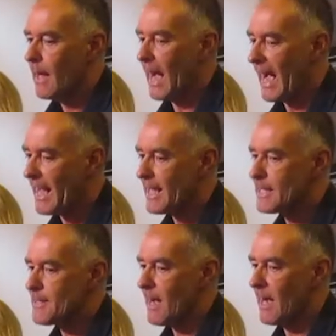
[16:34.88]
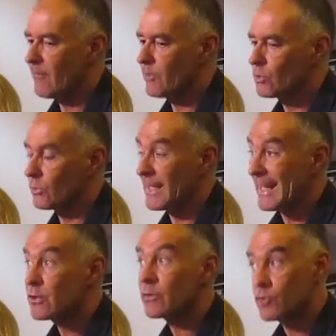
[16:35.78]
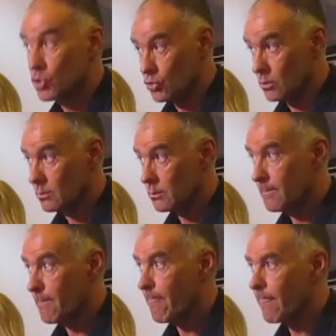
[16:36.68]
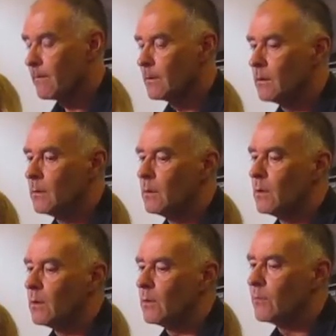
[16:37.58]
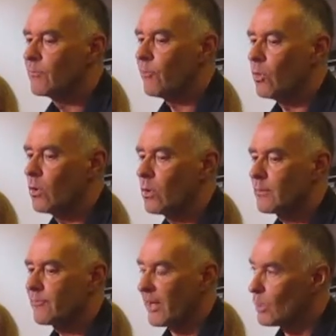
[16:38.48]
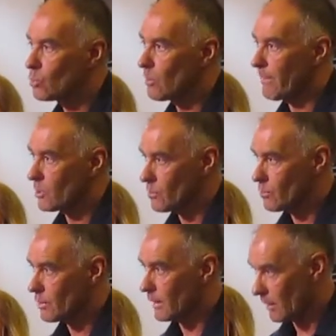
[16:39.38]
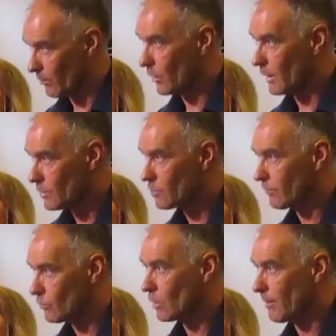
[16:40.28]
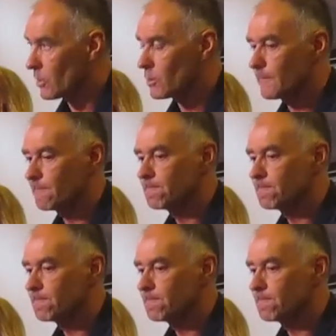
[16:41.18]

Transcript: I have until the 9th of June for final submissions to the Criminal Cases Review Commission.